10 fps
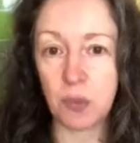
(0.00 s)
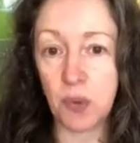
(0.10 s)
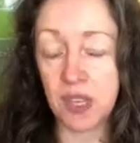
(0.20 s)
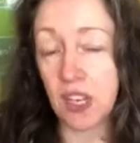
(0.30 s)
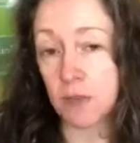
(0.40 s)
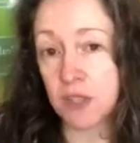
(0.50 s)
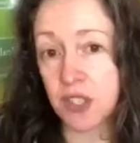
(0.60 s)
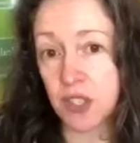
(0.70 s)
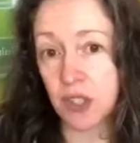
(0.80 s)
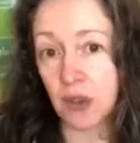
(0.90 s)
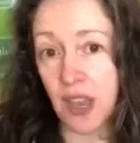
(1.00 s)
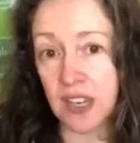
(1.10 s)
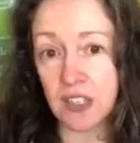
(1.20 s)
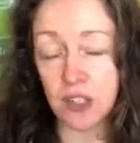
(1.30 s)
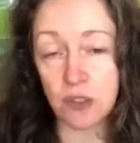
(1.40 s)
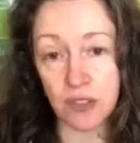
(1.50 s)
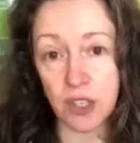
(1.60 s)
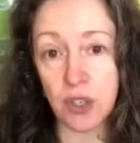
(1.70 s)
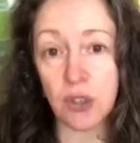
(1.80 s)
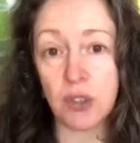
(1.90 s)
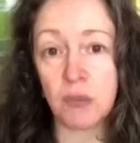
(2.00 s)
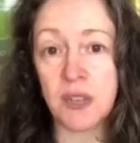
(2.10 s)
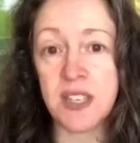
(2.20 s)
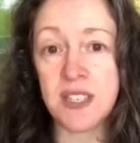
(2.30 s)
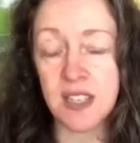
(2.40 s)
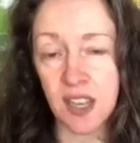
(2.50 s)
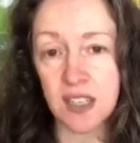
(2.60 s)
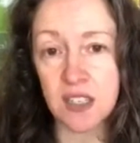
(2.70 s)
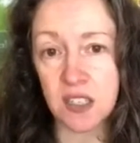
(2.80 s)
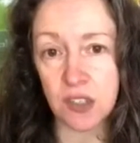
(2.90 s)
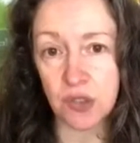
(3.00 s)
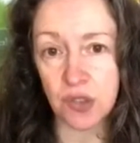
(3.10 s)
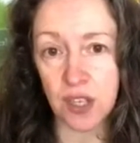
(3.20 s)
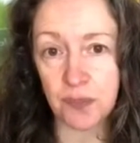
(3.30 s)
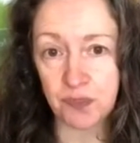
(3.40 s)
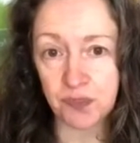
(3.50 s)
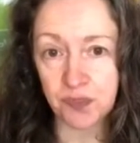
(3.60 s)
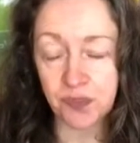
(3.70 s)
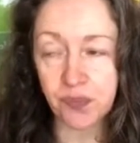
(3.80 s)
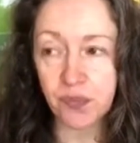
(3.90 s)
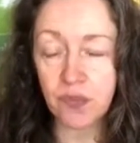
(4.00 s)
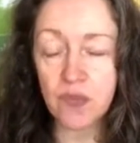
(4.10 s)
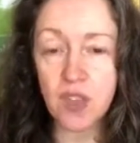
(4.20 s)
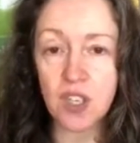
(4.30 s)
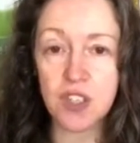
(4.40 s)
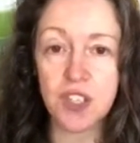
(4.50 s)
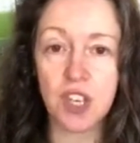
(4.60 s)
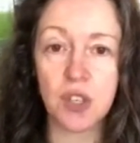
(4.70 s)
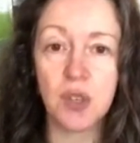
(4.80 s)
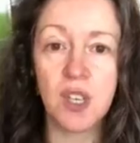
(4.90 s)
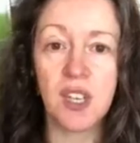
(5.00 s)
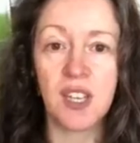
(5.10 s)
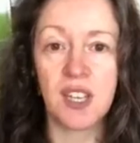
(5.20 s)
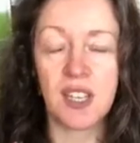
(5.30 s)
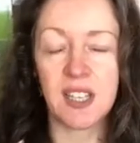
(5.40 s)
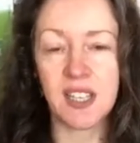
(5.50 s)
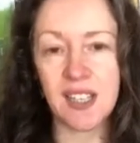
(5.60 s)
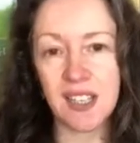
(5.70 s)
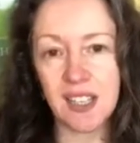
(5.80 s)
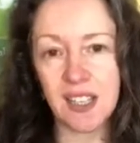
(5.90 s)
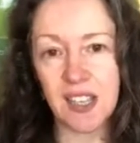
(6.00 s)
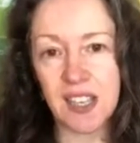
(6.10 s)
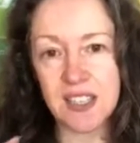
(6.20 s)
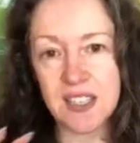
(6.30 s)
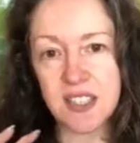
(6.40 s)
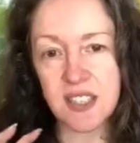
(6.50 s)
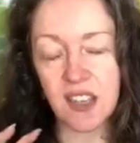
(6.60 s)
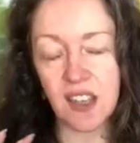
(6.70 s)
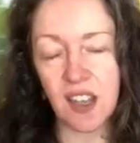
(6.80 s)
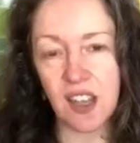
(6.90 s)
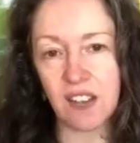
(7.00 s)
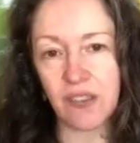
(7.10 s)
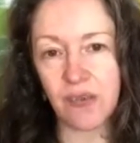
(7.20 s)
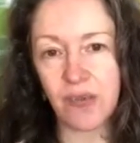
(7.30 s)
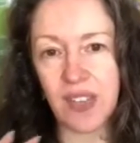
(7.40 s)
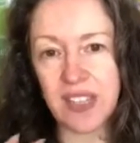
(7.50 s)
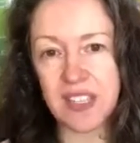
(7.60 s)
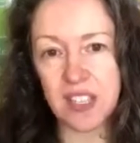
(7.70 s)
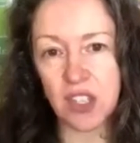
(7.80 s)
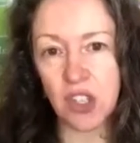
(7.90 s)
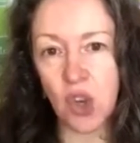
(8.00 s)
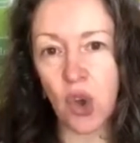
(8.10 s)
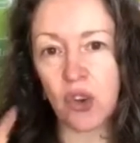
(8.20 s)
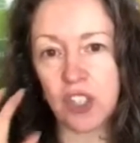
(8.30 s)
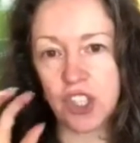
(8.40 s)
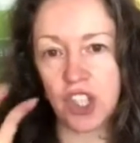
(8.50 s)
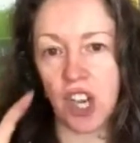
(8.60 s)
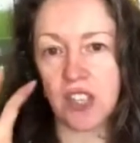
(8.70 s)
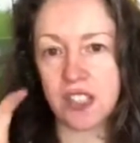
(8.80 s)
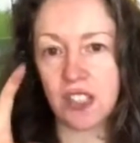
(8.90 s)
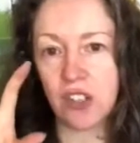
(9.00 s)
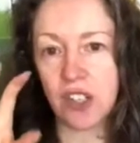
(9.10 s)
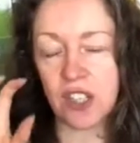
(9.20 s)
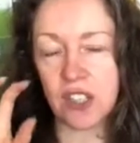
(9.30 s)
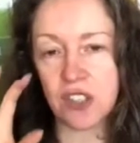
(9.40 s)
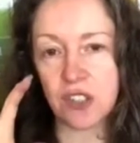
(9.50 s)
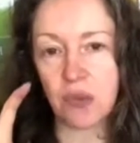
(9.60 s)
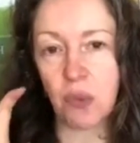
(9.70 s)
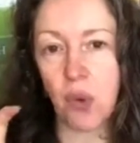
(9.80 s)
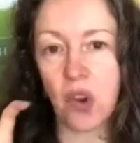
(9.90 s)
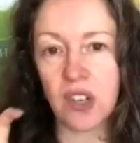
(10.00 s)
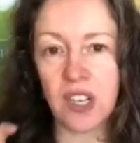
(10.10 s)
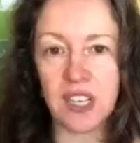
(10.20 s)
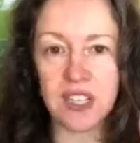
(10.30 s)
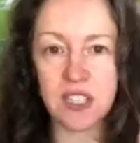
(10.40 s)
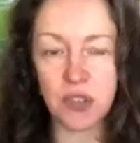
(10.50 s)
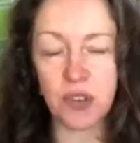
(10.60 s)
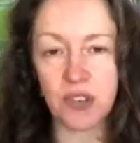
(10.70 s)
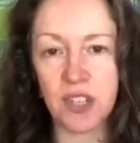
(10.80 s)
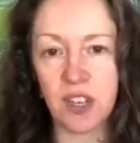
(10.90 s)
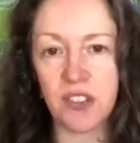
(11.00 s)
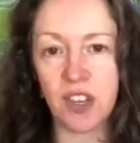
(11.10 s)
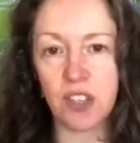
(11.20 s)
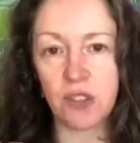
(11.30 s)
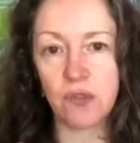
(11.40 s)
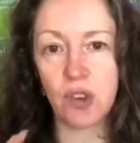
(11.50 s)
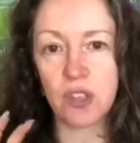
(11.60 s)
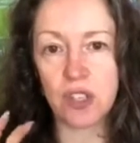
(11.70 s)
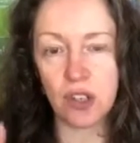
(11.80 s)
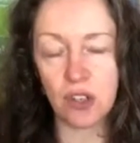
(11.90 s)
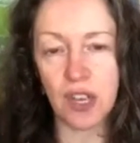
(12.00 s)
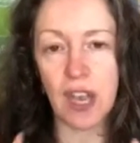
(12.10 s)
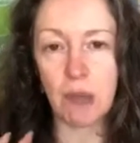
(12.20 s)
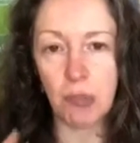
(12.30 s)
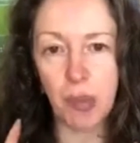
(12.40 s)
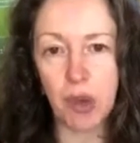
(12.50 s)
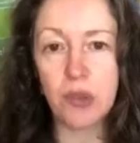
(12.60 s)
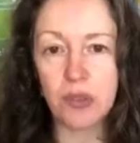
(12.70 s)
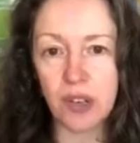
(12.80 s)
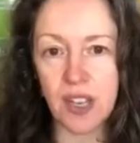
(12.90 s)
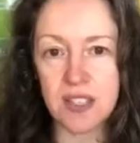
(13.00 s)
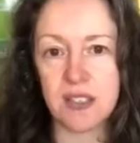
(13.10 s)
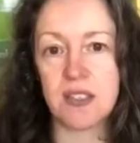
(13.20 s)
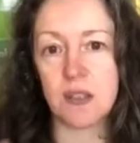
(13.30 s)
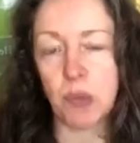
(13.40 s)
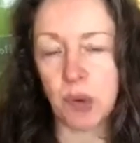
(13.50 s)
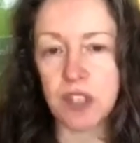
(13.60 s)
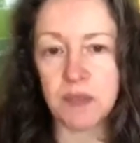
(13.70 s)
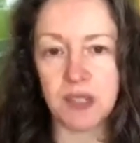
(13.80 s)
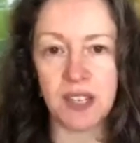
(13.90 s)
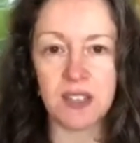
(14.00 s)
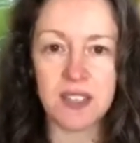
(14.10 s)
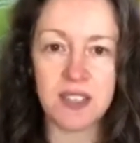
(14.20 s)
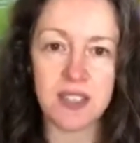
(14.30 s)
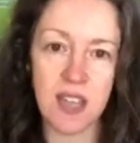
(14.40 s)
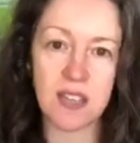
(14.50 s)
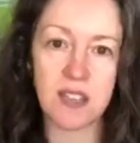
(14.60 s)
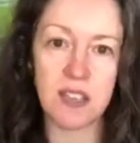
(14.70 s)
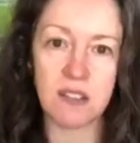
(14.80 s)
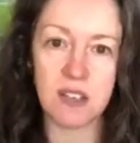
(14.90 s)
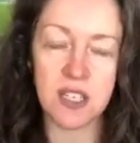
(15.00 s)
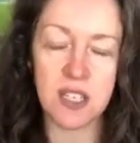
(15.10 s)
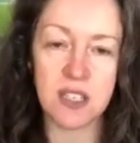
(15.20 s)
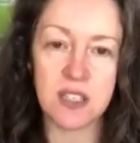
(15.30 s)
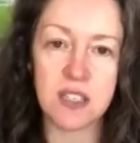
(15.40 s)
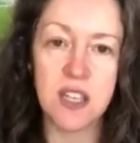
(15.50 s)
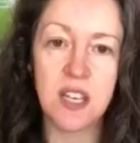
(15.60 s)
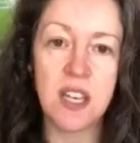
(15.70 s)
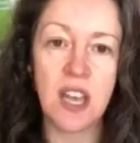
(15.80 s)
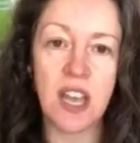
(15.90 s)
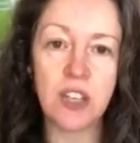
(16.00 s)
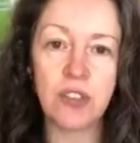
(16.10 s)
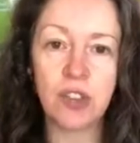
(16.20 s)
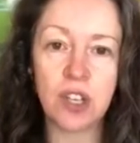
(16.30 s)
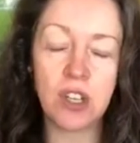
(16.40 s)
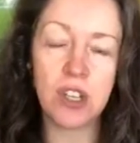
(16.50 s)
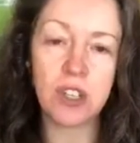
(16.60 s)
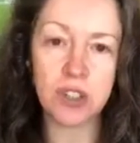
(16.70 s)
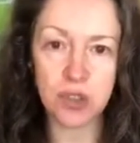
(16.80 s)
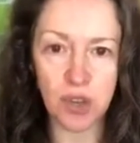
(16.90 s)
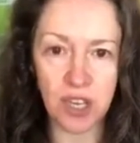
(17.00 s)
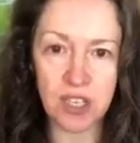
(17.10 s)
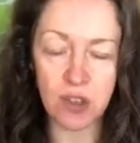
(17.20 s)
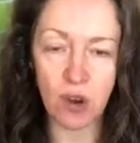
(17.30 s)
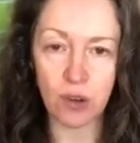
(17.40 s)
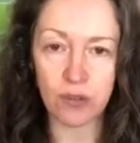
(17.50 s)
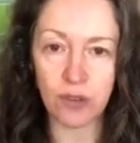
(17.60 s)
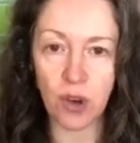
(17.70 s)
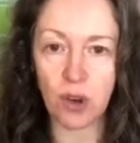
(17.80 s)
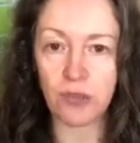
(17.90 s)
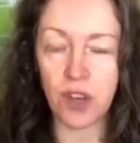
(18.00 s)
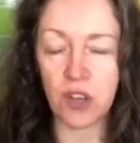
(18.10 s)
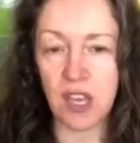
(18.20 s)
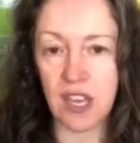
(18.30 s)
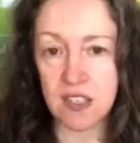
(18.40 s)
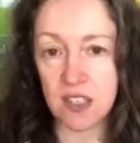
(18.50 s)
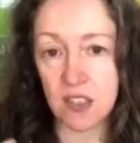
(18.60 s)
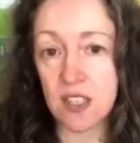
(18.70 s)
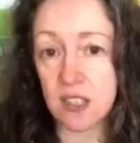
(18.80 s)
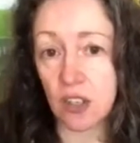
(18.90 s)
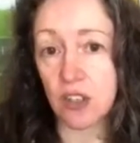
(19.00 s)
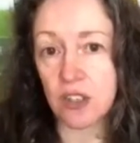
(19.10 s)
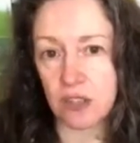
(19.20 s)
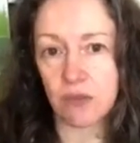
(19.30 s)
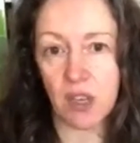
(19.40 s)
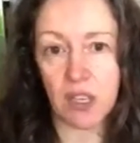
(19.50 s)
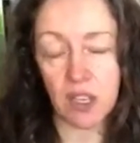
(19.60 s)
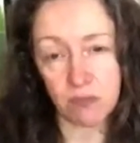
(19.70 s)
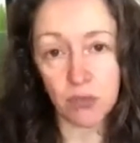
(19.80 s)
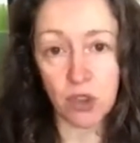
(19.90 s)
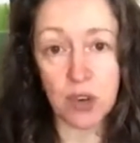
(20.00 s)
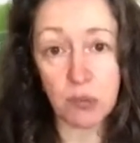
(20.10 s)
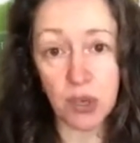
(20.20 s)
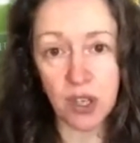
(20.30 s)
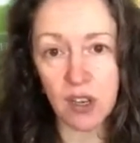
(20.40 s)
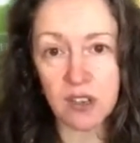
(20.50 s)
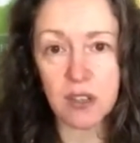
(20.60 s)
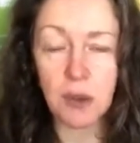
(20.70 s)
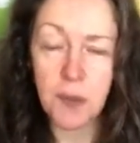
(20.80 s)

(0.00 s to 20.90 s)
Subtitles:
when it comes to any sort of legume, is an anti-nutrient. So it's not just looking at sort of one list or another. You've got to look at both lists, the proximate analysis and the ingredients, and you've got to look at the trade-off of, okay, so this looks like a great product,